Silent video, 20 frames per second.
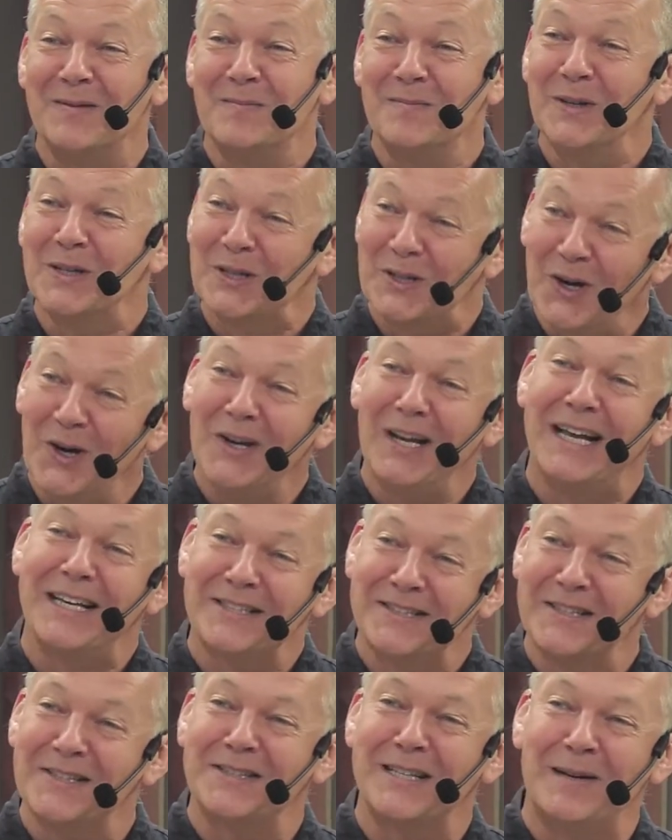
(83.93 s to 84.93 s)
But God
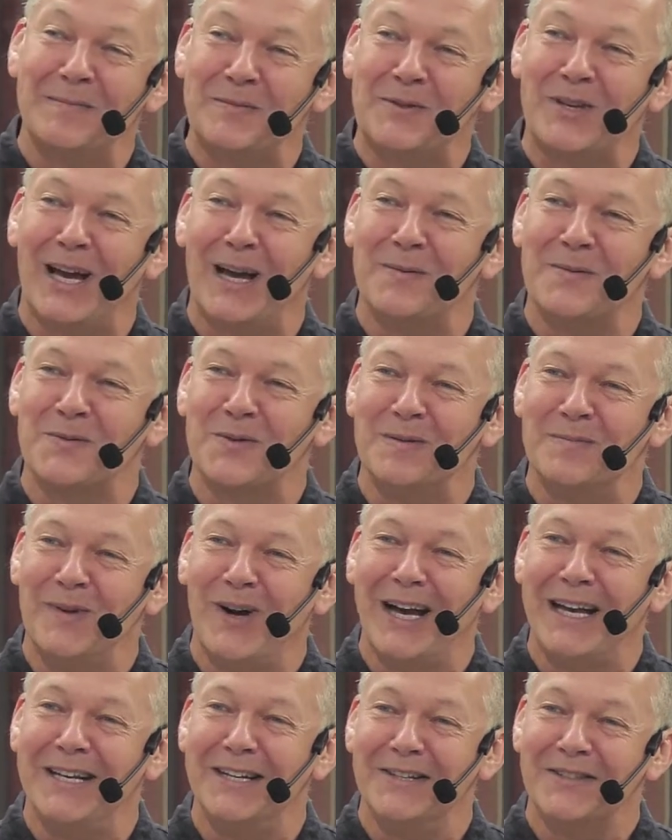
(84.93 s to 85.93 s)
has to sometimes
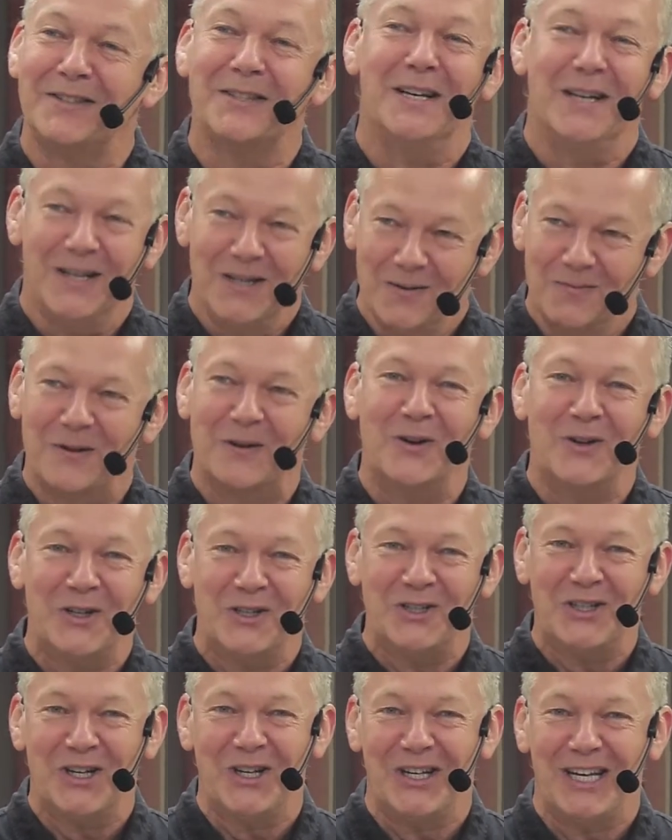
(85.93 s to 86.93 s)
remind us we're on a
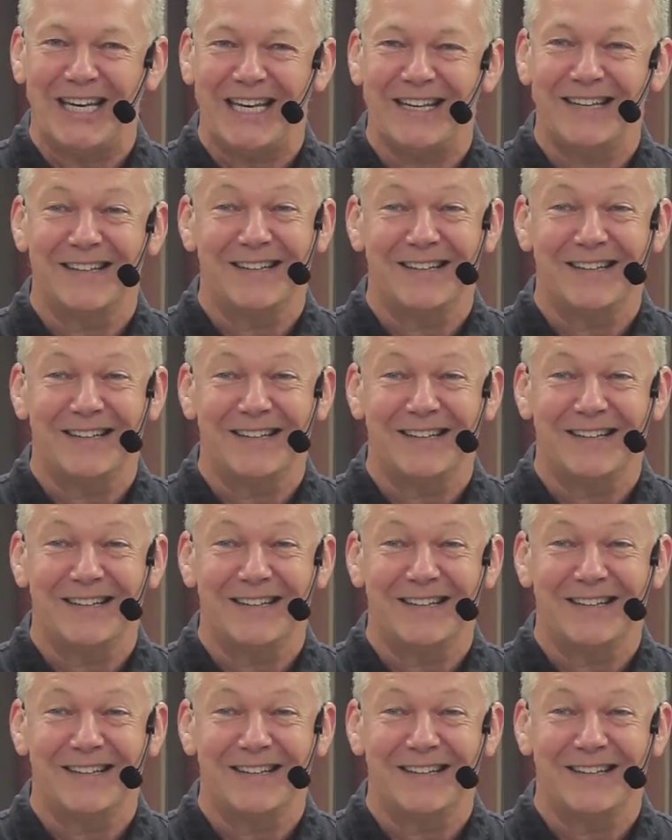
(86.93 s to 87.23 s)
journey.